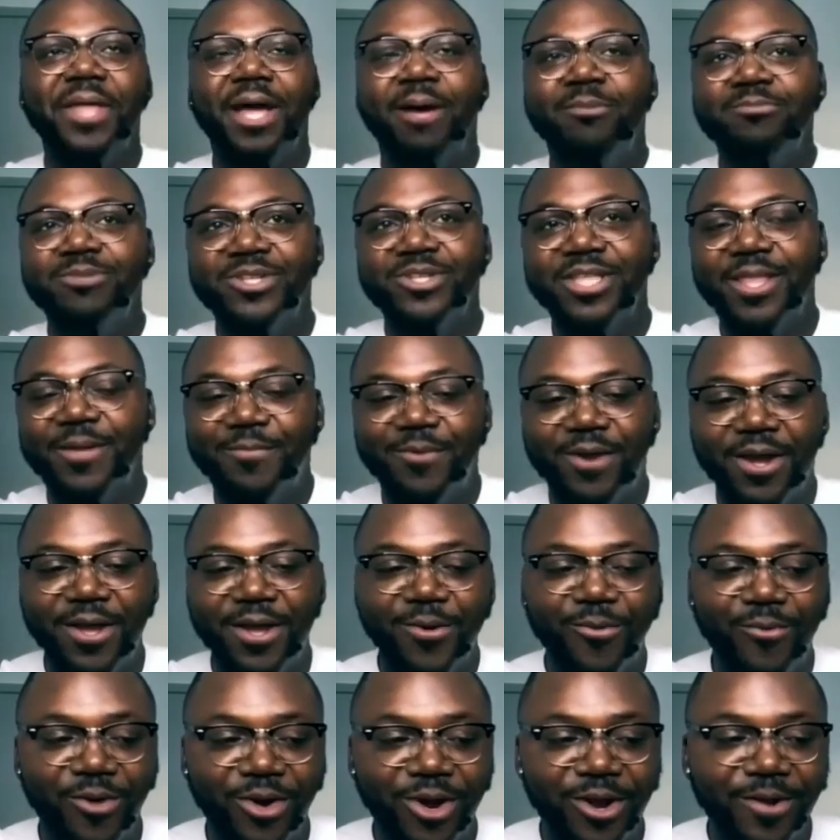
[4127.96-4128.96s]
I'm sure they probably
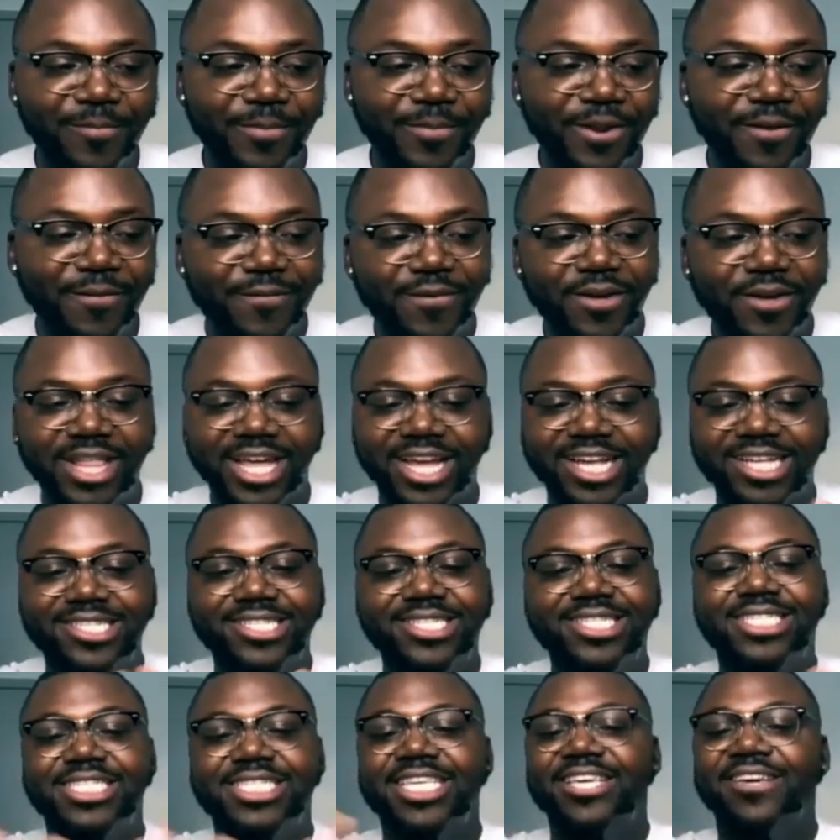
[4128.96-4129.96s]
weren't, but it felt like a
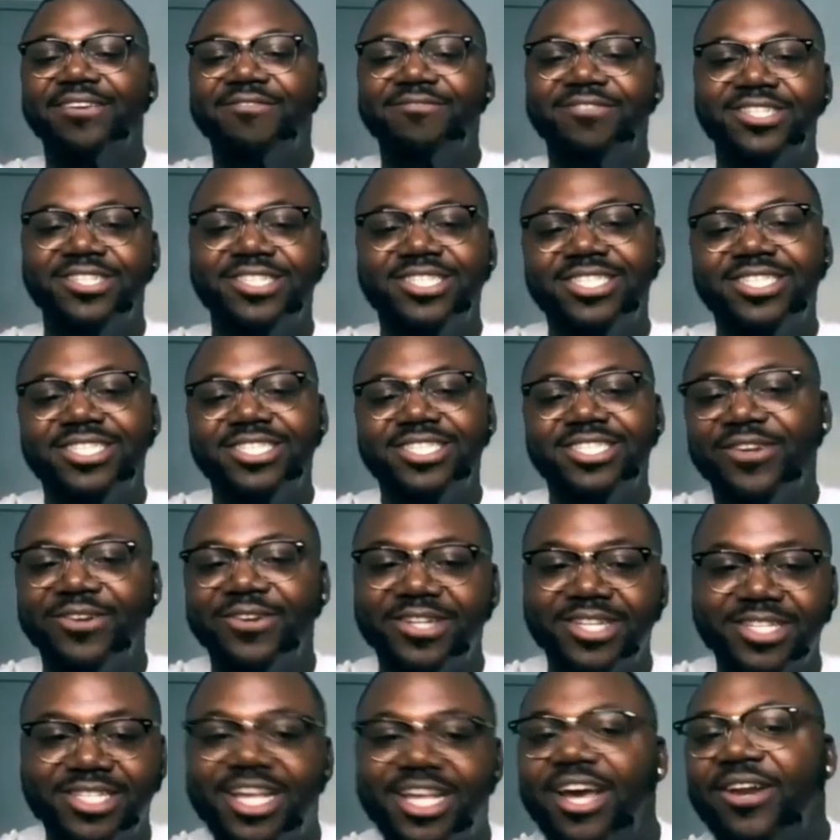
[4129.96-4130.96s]
sea of just senior
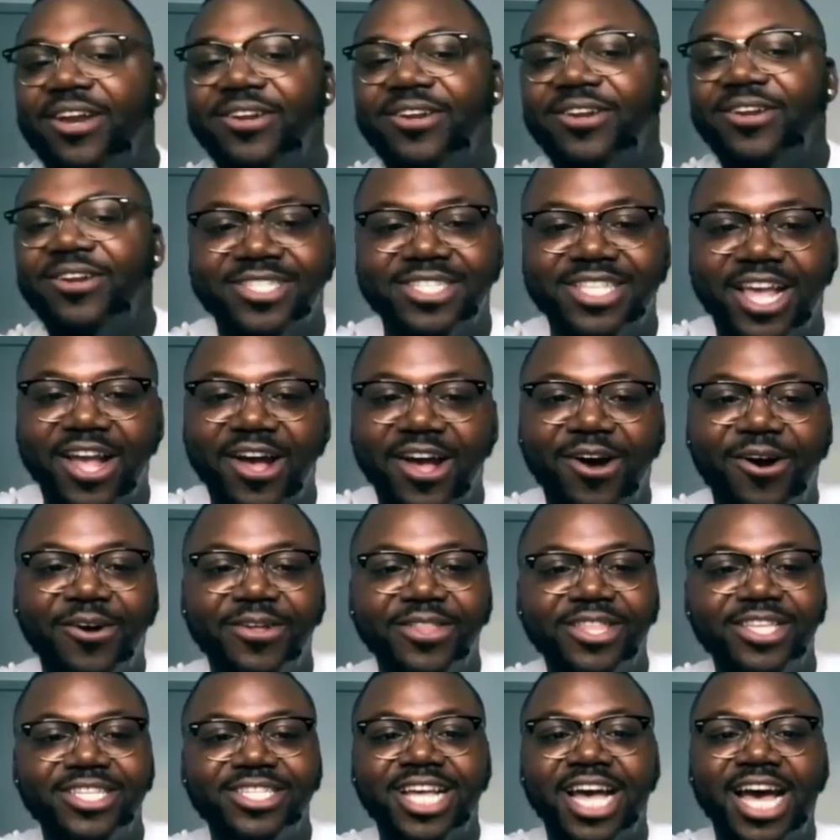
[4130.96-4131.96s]
designers, just like all
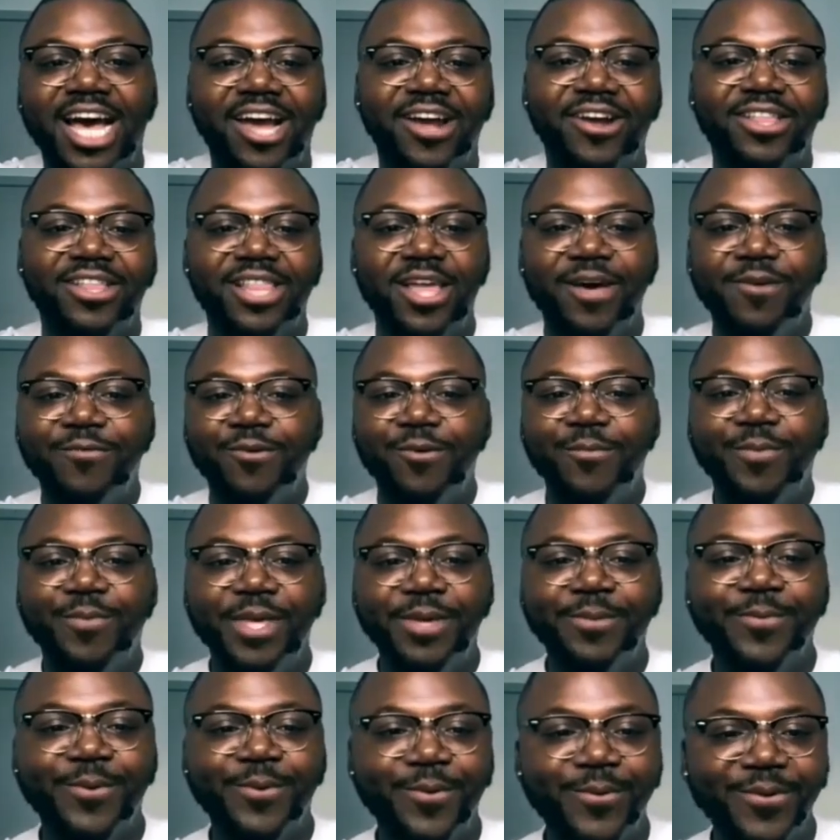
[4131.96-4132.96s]
these higher level
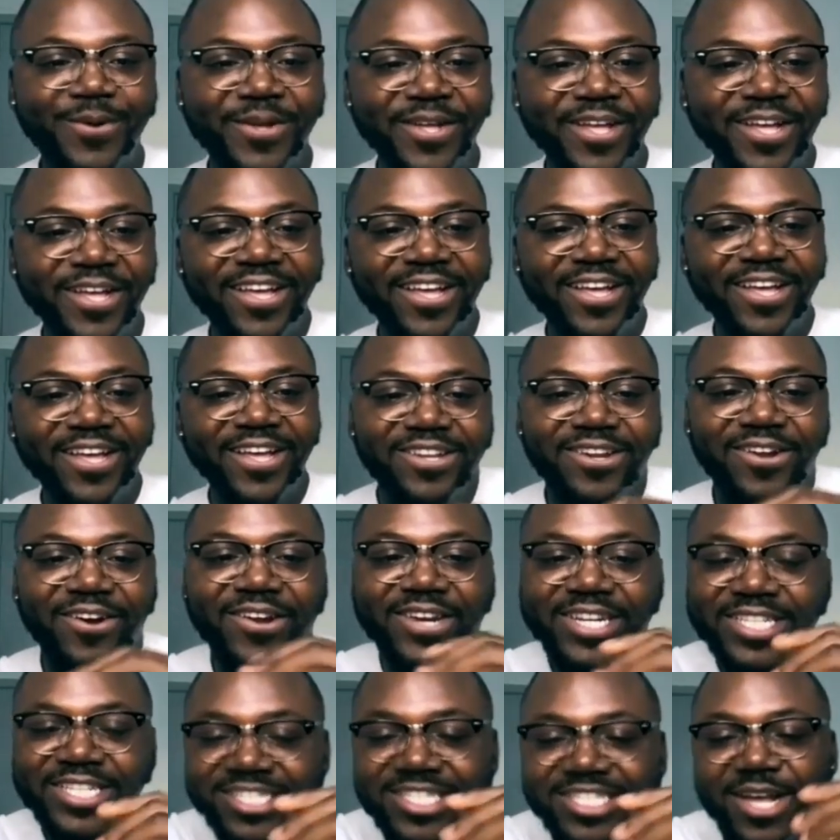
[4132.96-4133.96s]
people, you know. And it's
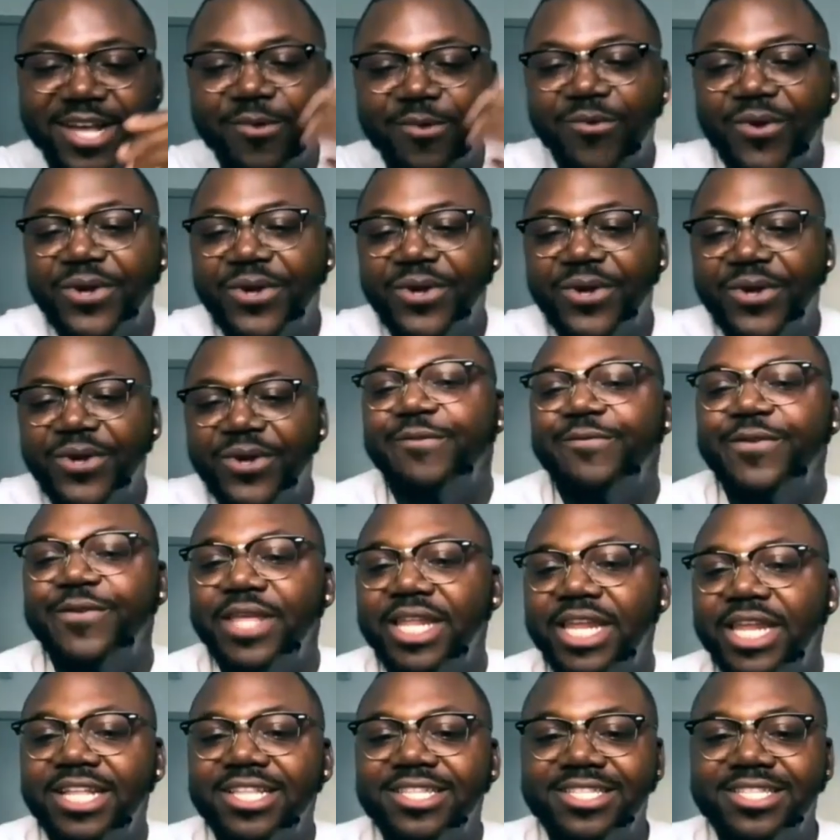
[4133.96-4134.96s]
just like, where do I fit
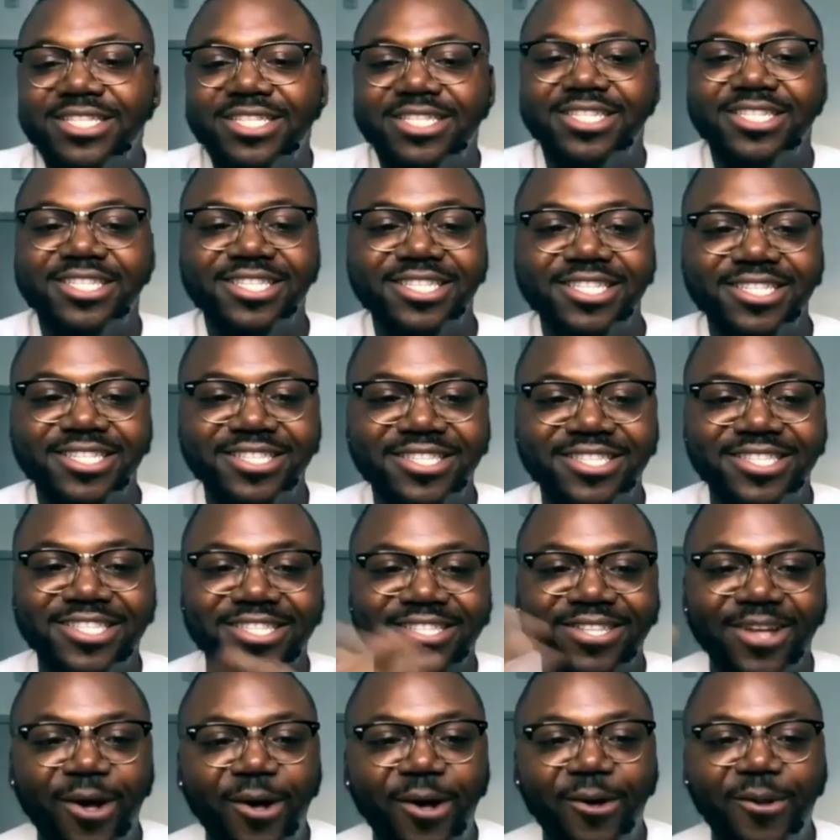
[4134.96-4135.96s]
into this this this
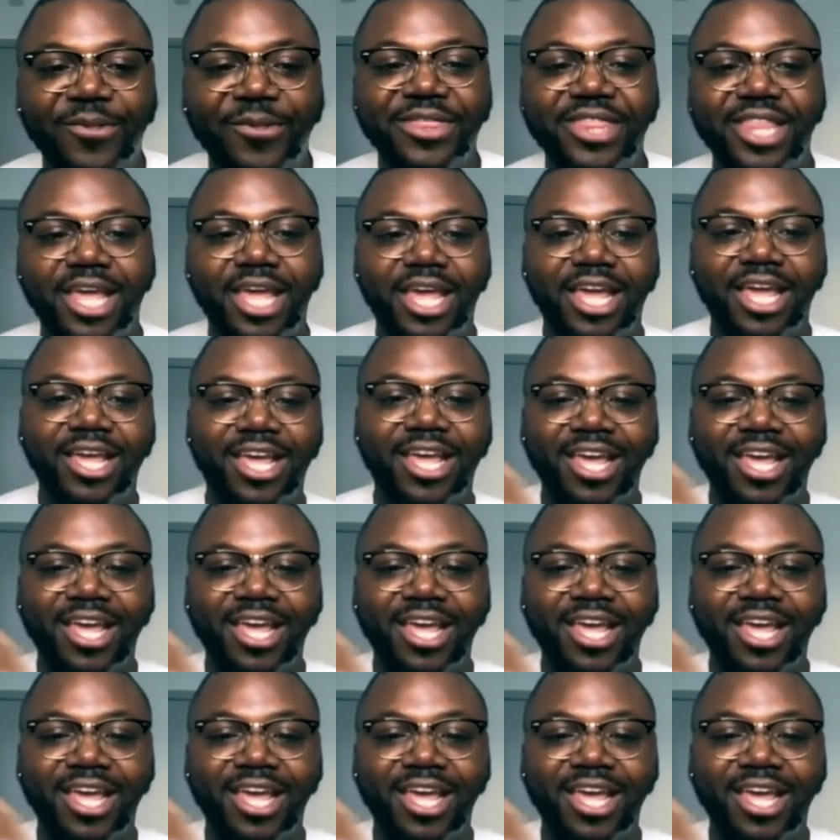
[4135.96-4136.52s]
whole thing?